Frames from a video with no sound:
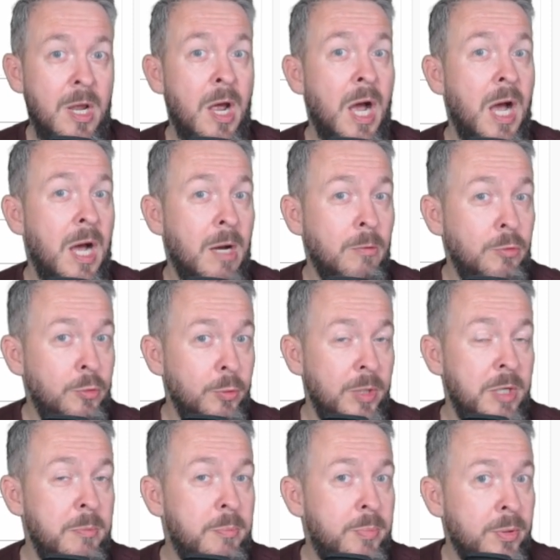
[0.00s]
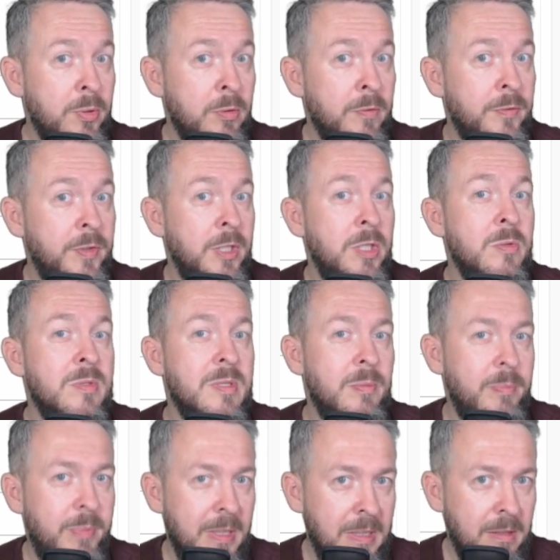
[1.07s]
how to improve the
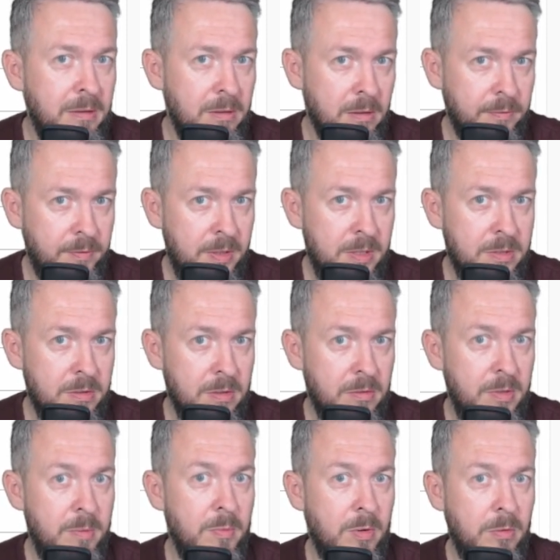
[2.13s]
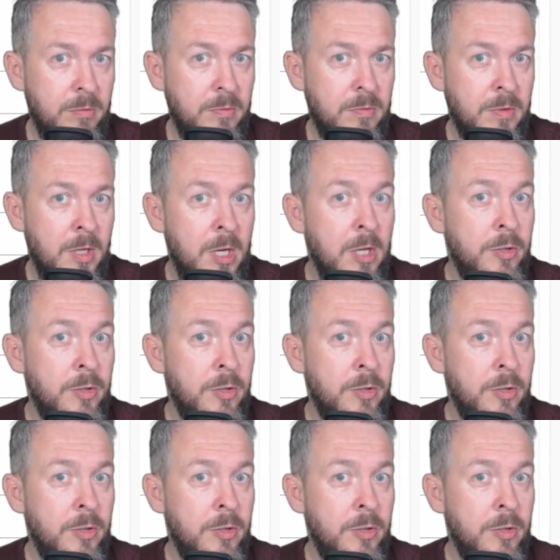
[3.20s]
usability of this remote